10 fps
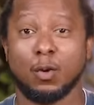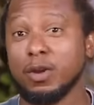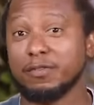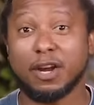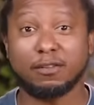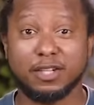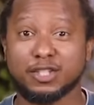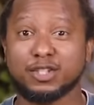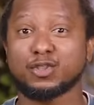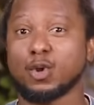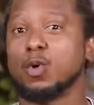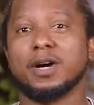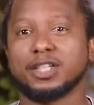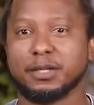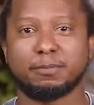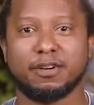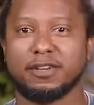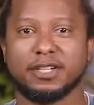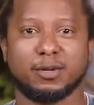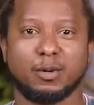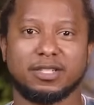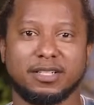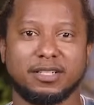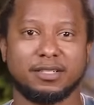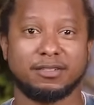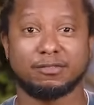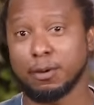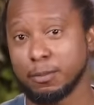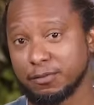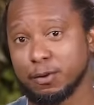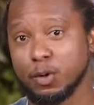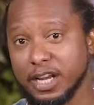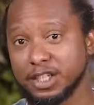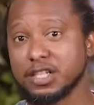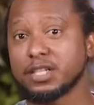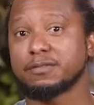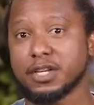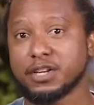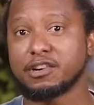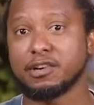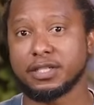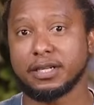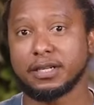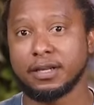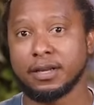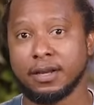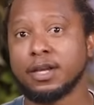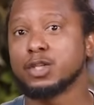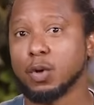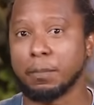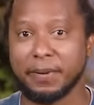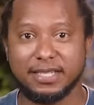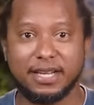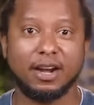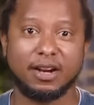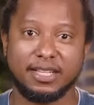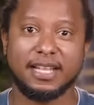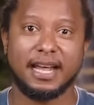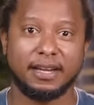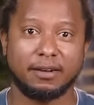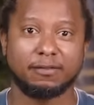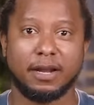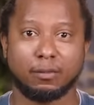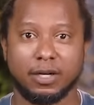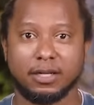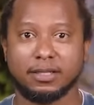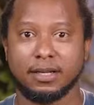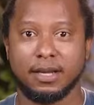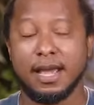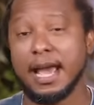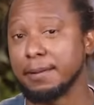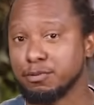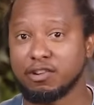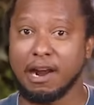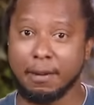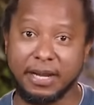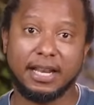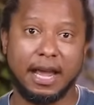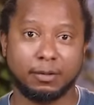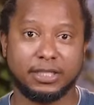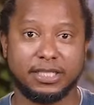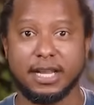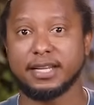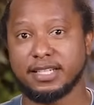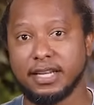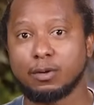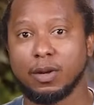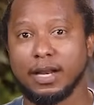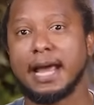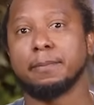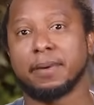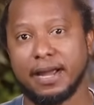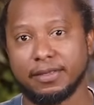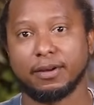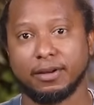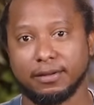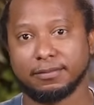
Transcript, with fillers: We've covered so much in previous courses, from the foundations of security to a basic understanding of networks and programming languages like SQL and Python.